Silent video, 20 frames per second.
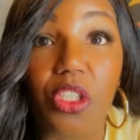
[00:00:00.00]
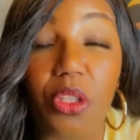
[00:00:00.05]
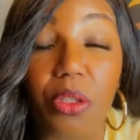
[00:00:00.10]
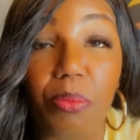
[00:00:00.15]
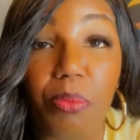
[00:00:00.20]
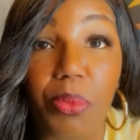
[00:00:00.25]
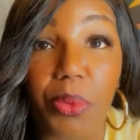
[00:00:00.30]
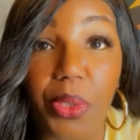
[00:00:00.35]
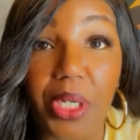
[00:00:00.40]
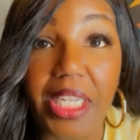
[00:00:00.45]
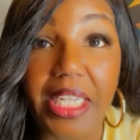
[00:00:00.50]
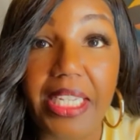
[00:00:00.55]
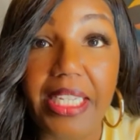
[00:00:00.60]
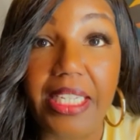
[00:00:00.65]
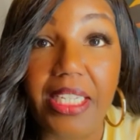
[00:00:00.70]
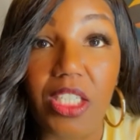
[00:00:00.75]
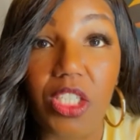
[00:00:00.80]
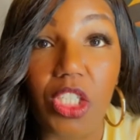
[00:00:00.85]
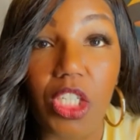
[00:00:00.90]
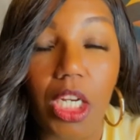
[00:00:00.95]
the
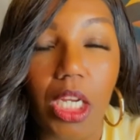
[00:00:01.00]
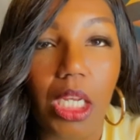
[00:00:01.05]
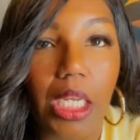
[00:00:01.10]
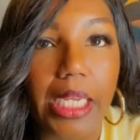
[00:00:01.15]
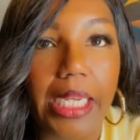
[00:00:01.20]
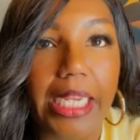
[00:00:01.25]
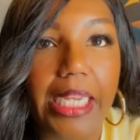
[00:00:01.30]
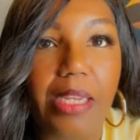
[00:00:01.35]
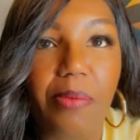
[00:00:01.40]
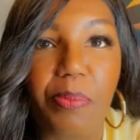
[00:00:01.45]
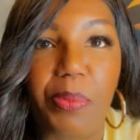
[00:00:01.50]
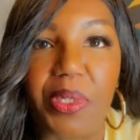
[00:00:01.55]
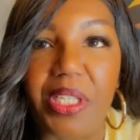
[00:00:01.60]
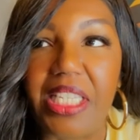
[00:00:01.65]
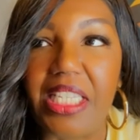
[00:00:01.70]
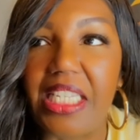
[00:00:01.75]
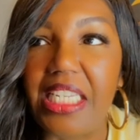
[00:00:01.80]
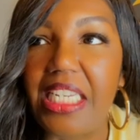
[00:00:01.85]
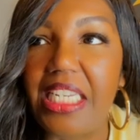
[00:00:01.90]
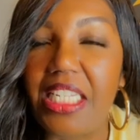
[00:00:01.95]
bridge, he
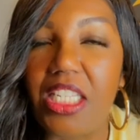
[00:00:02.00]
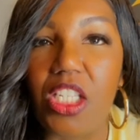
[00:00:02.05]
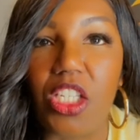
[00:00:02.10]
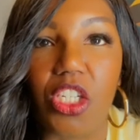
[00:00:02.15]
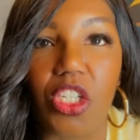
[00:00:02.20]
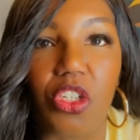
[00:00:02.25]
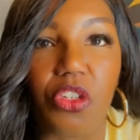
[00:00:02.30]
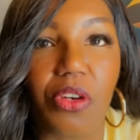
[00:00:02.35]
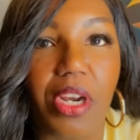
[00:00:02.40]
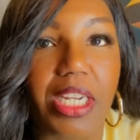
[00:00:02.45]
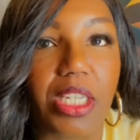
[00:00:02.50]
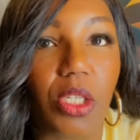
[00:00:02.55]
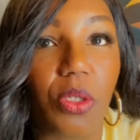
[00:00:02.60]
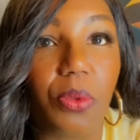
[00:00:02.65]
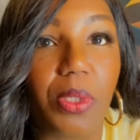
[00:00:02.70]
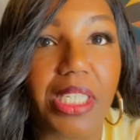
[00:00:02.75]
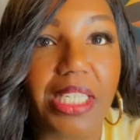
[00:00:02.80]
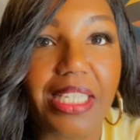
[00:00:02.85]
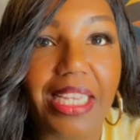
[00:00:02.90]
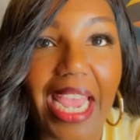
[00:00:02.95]
proceeds to try
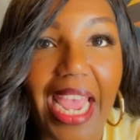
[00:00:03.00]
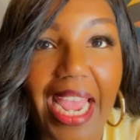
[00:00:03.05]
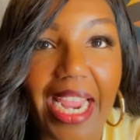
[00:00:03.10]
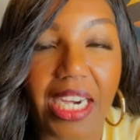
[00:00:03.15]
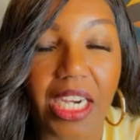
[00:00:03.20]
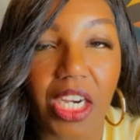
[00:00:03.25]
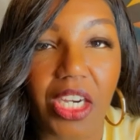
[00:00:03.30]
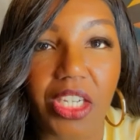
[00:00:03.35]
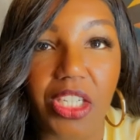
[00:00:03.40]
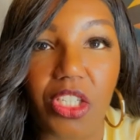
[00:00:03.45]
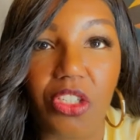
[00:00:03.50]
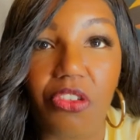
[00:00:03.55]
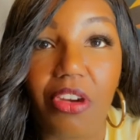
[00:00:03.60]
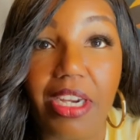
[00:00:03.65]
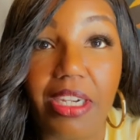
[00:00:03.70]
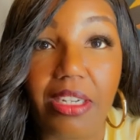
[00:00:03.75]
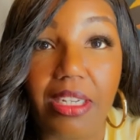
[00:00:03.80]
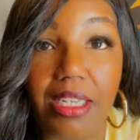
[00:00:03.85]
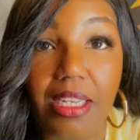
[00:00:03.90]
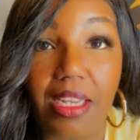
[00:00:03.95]
to attack her,
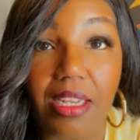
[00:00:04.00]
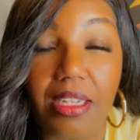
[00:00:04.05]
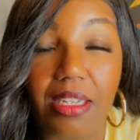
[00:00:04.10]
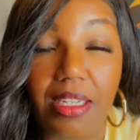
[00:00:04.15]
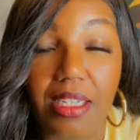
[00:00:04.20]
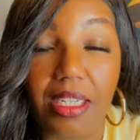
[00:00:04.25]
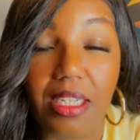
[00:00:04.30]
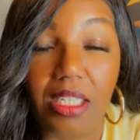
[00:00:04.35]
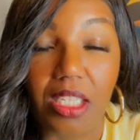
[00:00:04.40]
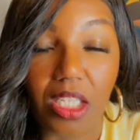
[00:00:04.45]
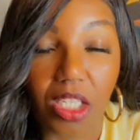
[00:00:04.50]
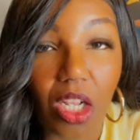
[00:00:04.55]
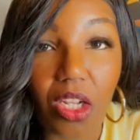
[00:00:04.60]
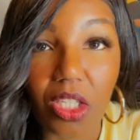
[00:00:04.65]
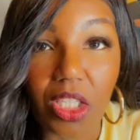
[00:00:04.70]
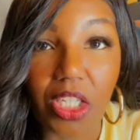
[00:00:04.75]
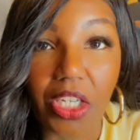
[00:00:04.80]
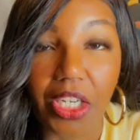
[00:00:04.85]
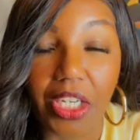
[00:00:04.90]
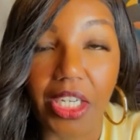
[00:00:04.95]
try to uh,
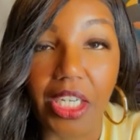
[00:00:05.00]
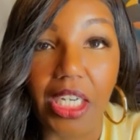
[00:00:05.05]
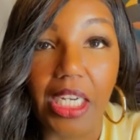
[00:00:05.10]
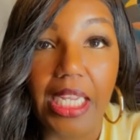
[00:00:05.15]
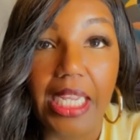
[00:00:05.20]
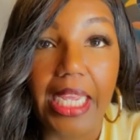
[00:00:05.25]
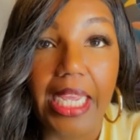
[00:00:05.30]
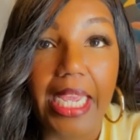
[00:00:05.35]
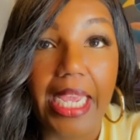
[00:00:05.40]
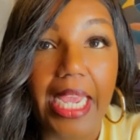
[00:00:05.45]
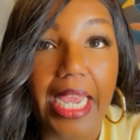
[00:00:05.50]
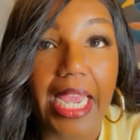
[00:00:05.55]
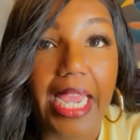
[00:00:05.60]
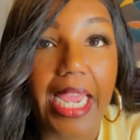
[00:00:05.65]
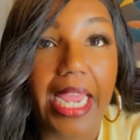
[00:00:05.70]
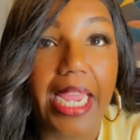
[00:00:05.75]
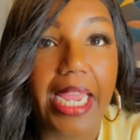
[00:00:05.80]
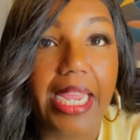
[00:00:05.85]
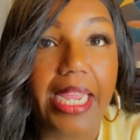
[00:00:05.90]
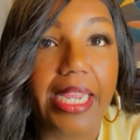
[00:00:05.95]
assault her
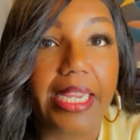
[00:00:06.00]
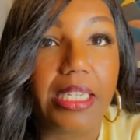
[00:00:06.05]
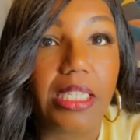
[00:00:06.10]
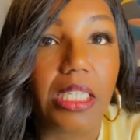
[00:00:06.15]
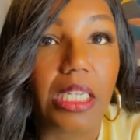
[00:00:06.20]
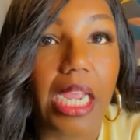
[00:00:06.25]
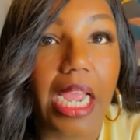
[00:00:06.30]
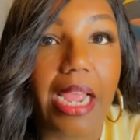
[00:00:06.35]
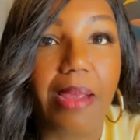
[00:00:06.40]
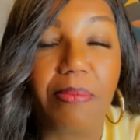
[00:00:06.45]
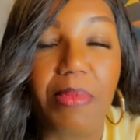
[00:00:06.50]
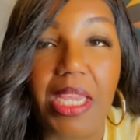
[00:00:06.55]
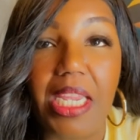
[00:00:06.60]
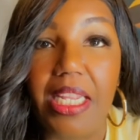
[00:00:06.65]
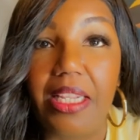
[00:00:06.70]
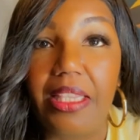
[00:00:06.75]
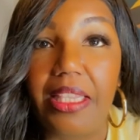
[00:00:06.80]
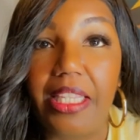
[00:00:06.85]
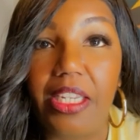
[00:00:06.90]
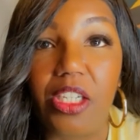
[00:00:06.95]
and I
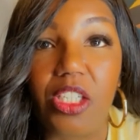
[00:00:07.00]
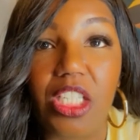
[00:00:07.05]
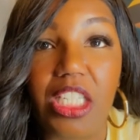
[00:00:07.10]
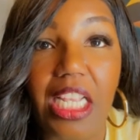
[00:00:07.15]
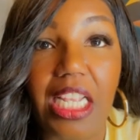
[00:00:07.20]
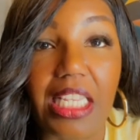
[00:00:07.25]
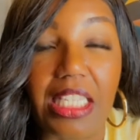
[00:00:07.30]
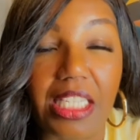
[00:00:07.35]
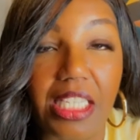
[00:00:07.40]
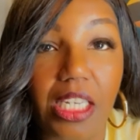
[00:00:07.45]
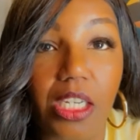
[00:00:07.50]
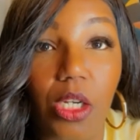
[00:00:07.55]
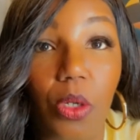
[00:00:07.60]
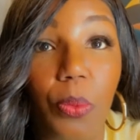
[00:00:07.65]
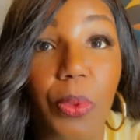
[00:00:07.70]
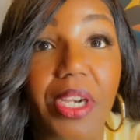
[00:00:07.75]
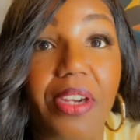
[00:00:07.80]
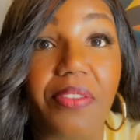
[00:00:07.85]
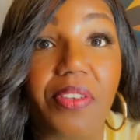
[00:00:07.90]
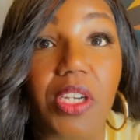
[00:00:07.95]
mean, they're tussling or
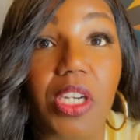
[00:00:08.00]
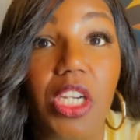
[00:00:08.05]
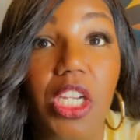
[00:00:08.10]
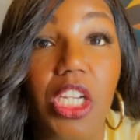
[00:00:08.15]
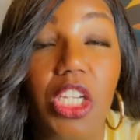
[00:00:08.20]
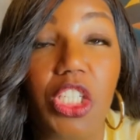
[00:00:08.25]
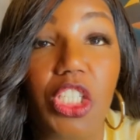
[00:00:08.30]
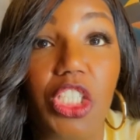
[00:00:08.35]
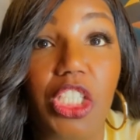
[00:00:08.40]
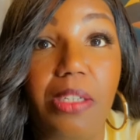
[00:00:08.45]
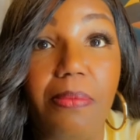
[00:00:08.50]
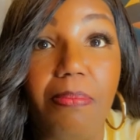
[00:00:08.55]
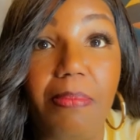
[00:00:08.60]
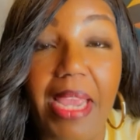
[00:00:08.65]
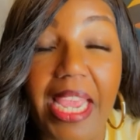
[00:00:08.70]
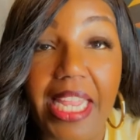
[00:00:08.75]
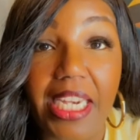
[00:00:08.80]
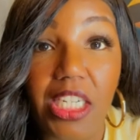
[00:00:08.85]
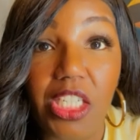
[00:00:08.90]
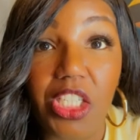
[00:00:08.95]
whatever. She
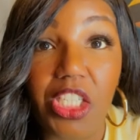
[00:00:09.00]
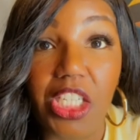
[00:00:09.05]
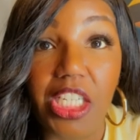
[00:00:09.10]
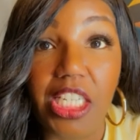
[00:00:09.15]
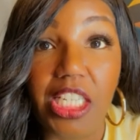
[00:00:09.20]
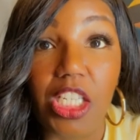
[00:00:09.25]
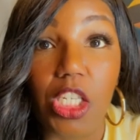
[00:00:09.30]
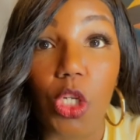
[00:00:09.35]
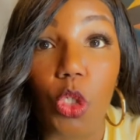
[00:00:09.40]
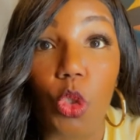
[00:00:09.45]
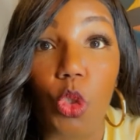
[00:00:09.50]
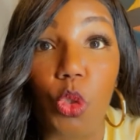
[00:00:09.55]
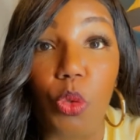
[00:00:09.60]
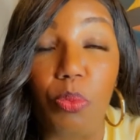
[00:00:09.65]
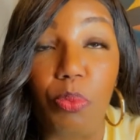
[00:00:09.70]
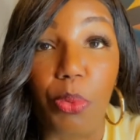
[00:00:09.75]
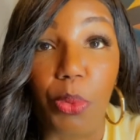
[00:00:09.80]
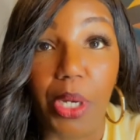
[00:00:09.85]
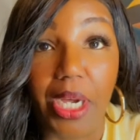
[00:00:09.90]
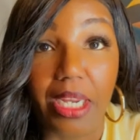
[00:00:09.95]
manages to
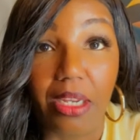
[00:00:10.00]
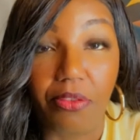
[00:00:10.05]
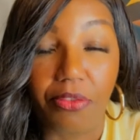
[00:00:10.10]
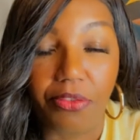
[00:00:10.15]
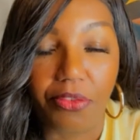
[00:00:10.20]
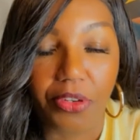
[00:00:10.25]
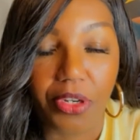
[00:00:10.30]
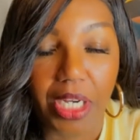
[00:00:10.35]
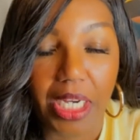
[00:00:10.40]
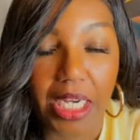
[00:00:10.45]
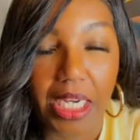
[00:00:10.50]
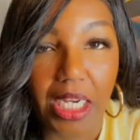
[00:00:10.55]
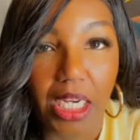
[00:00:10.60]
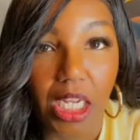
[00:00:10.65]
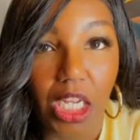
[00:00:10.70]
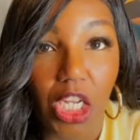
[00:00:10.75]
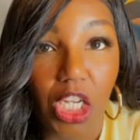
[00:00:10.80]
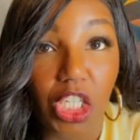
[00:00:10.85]
break free.